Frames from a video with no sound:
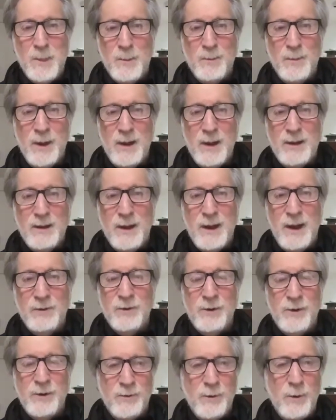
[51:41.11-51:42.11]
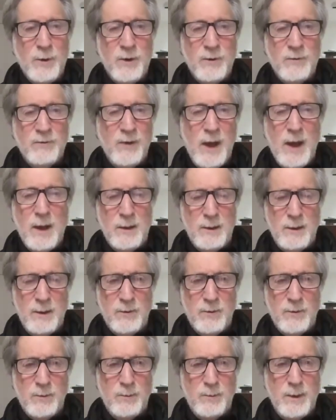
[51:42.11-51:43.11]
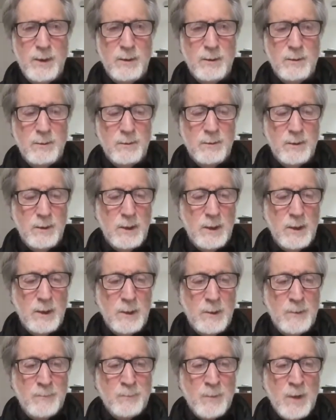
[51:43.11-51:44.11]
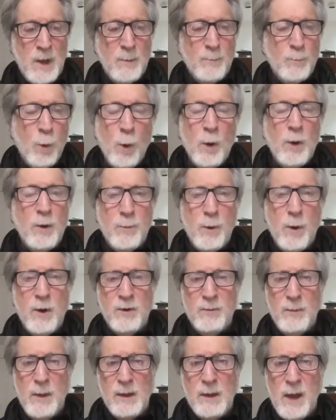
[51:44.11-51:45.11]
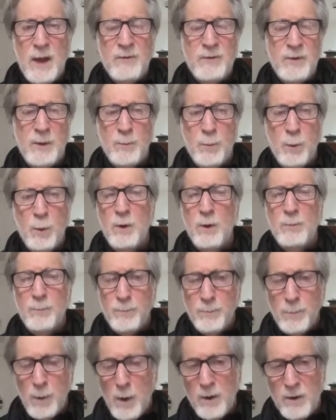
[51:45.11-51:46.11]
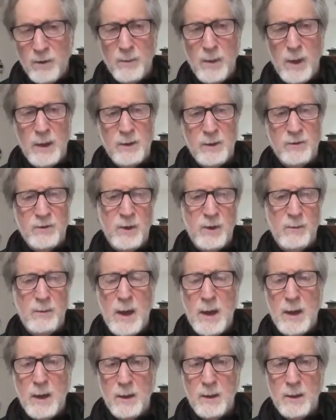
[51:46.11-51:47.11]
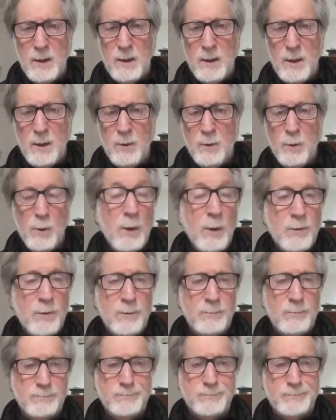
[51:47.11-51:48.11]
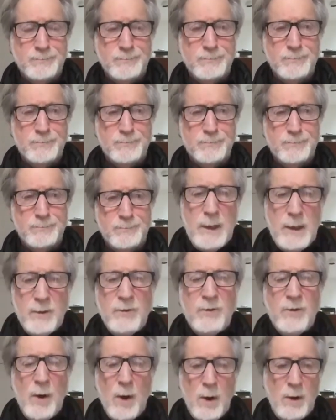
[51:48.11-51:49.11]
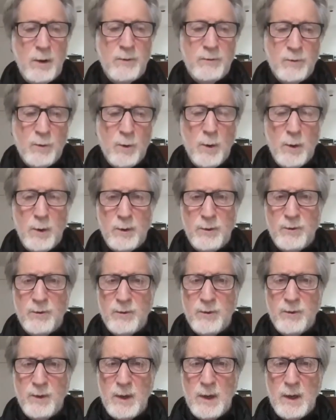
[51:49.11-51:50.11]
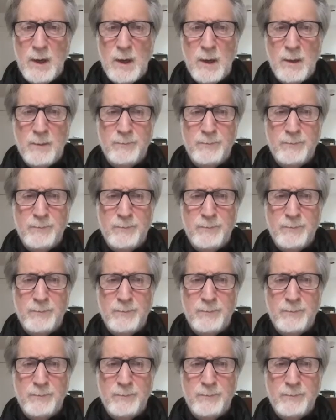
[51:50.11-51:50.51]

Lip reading: But as a devoted fan, it's been an important part of my life, an important part of my cinematic growth. It is hard, of course.